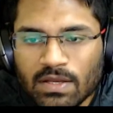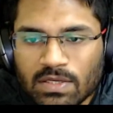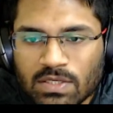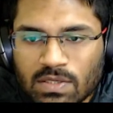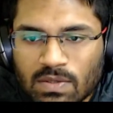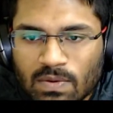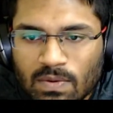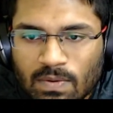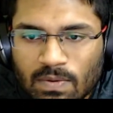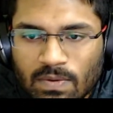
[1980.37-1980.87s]

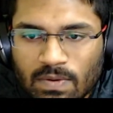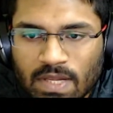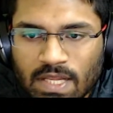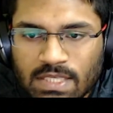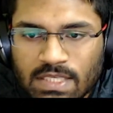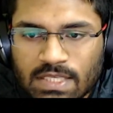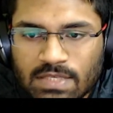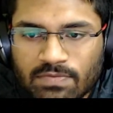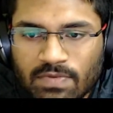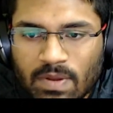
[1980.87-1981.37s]
So
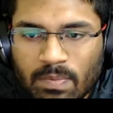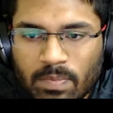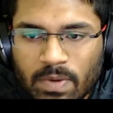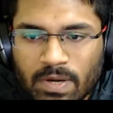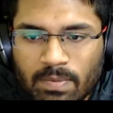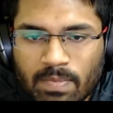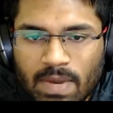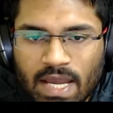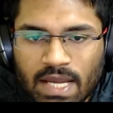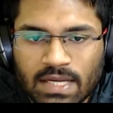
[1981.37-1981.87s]
let's just flip
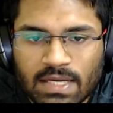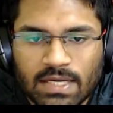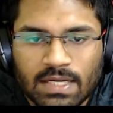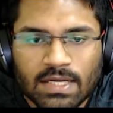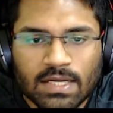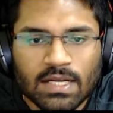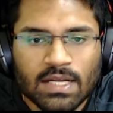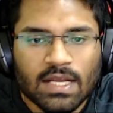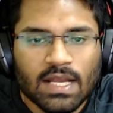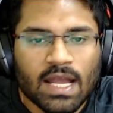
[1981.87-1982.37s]
it back
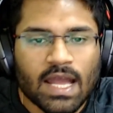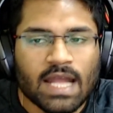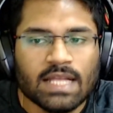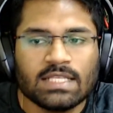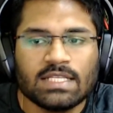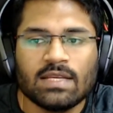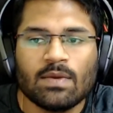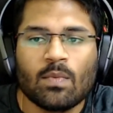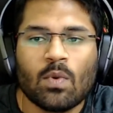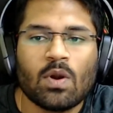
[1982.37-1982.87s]

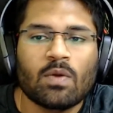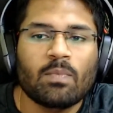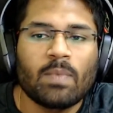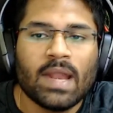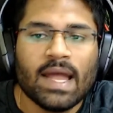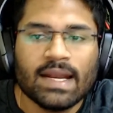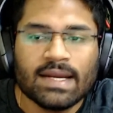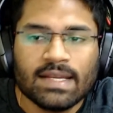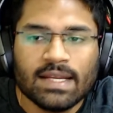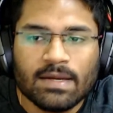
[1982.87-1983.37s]
and see what
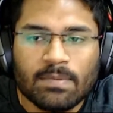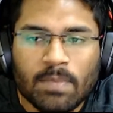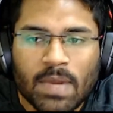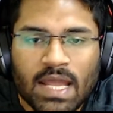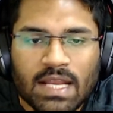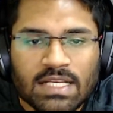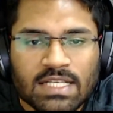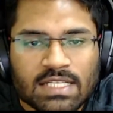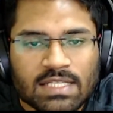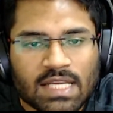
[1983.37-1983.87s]
black did.
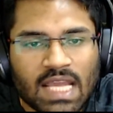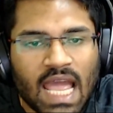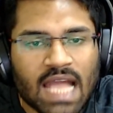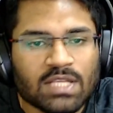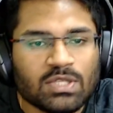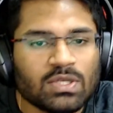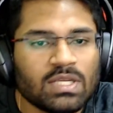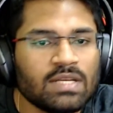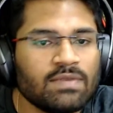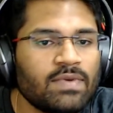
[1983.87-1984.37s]
Black just
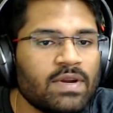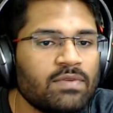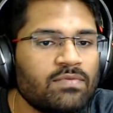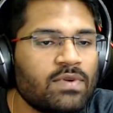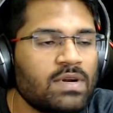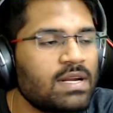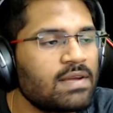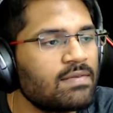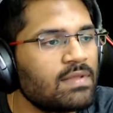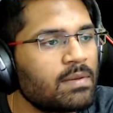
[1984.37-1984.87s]
casually went
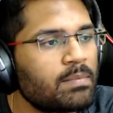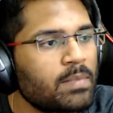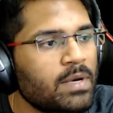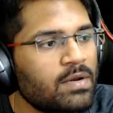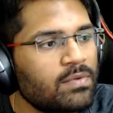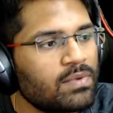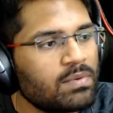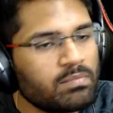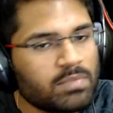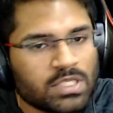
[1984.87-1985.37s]
for
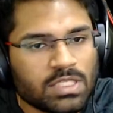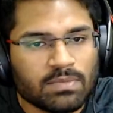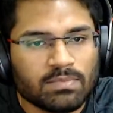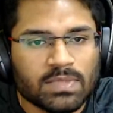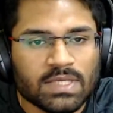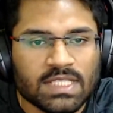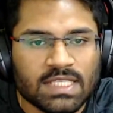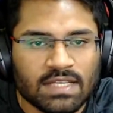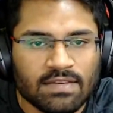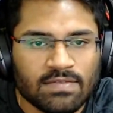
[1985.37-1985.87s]
development with bishop
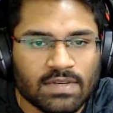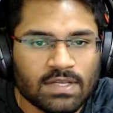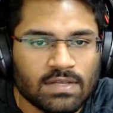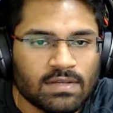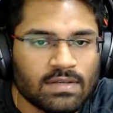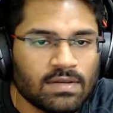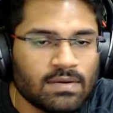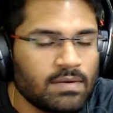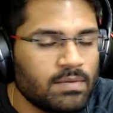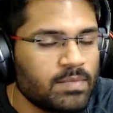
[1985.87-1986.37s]
e7,
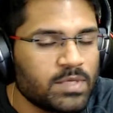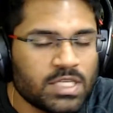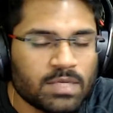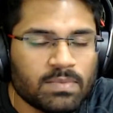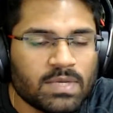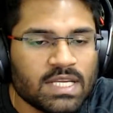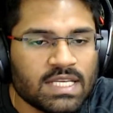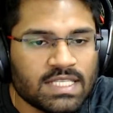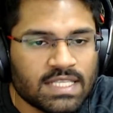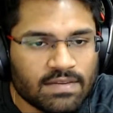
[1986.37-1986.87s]

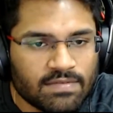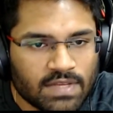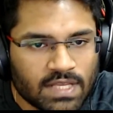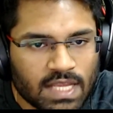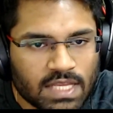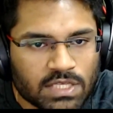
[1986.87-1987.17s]
bishop d7.